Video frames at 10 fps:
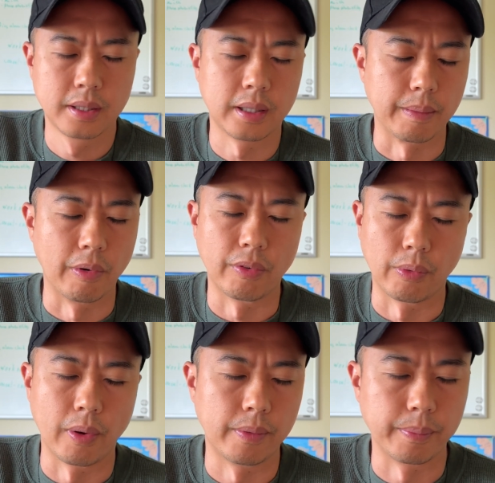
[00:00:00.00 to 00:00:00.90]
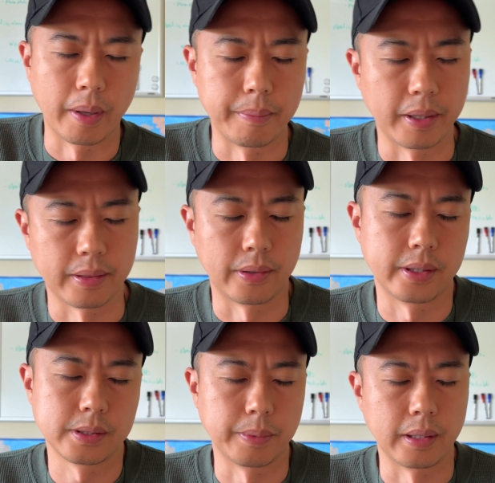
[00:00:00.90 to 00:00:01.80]
am overwhelmed by my
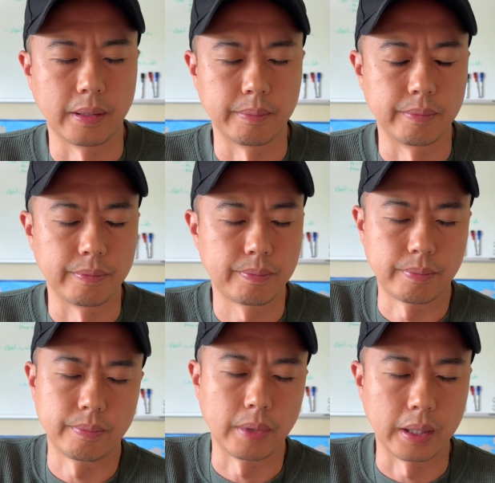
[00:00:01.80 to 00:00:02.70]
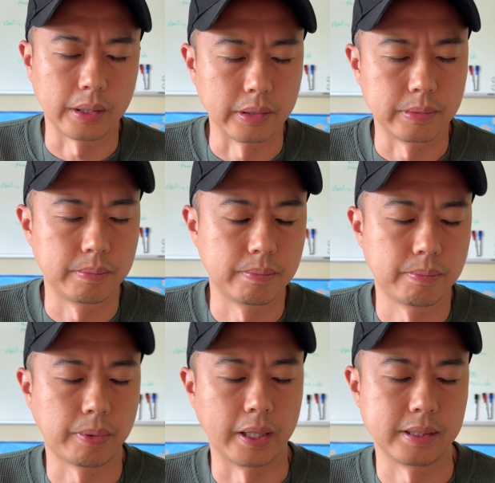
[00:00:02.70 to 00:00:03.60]
thoughts, but I'm in a good
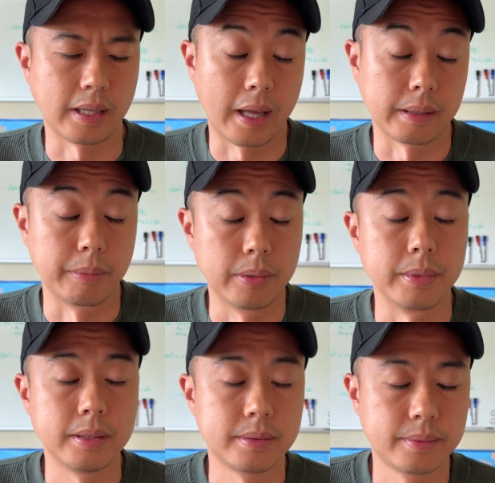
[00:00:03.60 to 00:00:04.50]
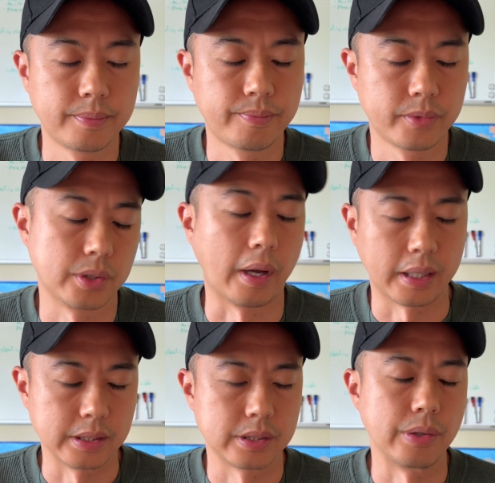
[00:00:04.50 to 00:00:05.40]
place at the moment. So I
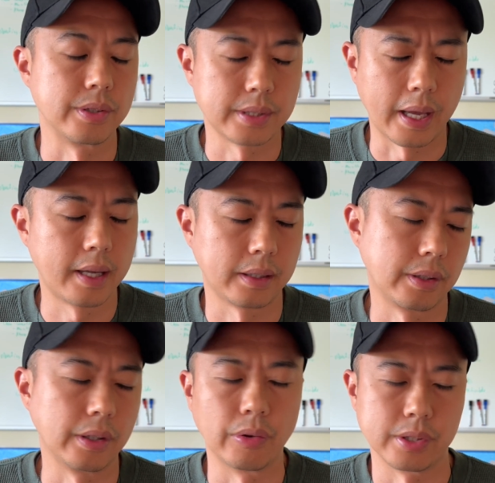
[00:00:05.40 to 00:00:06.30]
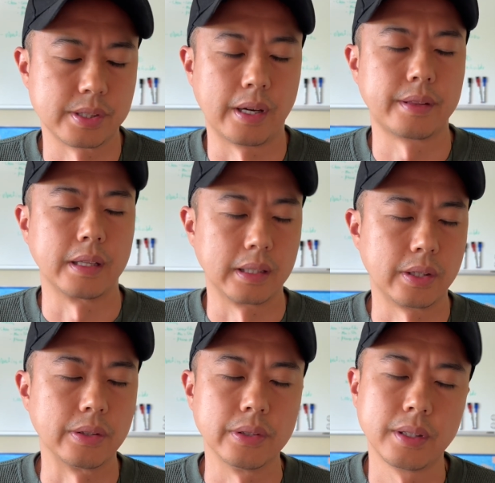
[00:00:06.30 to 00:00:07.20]
can just notice that. You can notice nothing
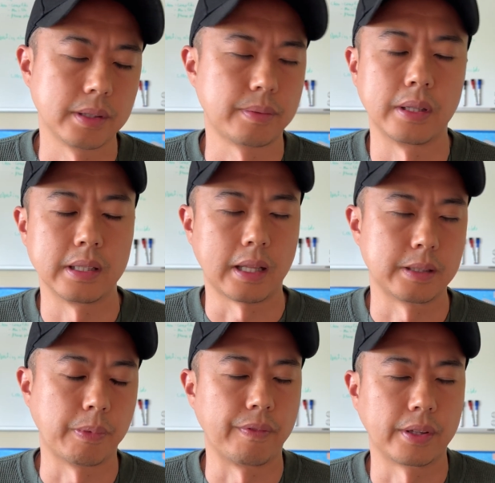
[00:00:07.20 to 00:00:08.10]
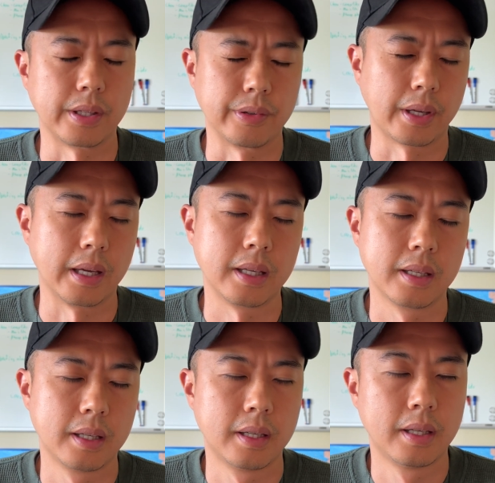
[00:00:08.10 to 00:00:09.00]
too. That's perfectly okay.
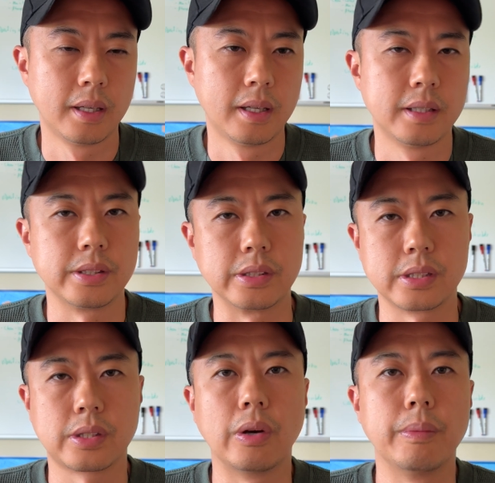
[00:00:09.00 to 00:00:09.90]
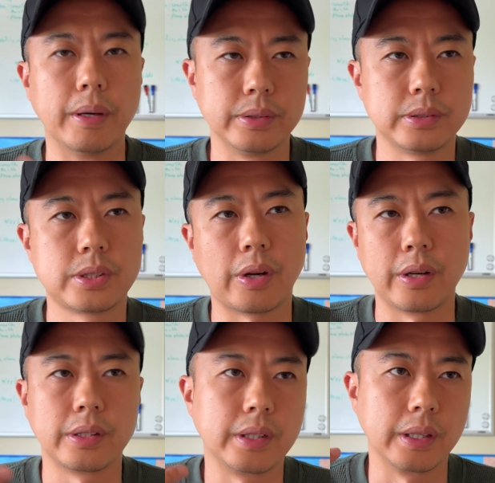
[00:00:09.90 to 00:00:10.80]
So you just go about
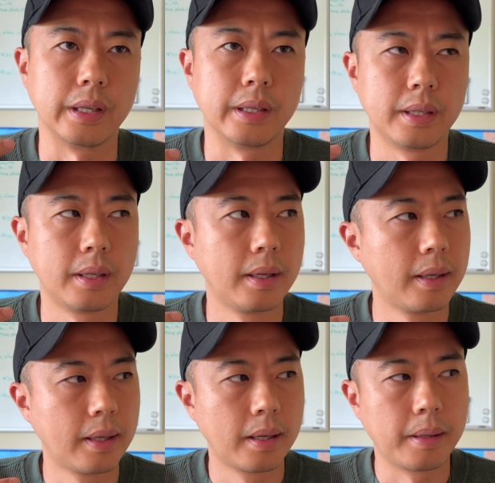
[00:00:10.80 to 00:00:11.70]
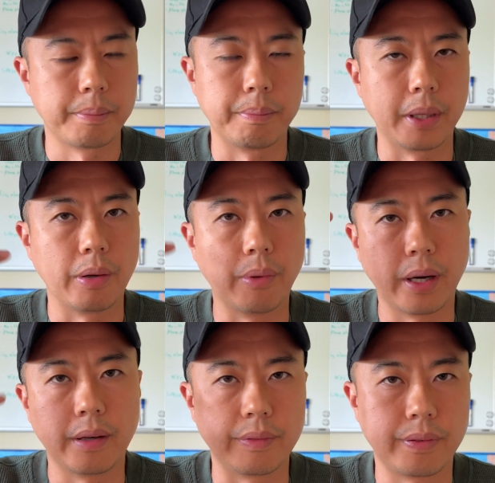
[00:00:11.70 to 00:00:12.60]
starting to be
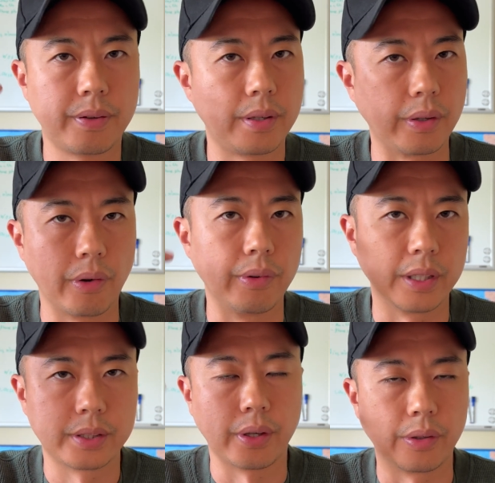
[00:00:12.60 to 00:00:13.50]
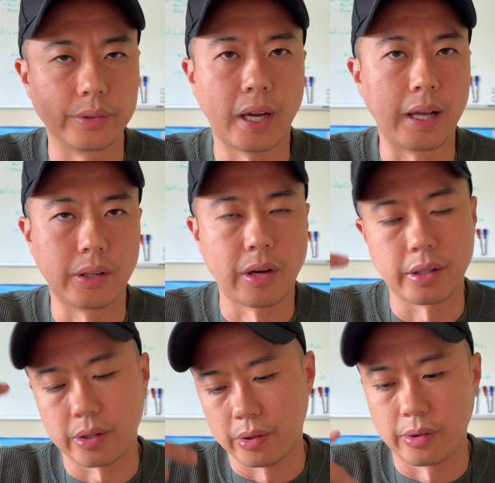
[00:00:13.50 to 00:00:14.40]
aware of your own internal dialogue,
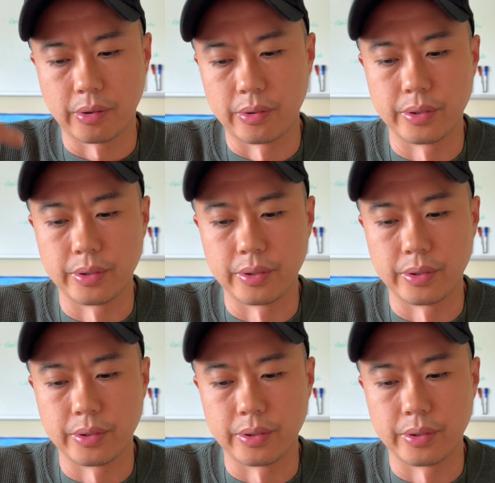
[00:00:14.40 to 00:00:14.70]
your own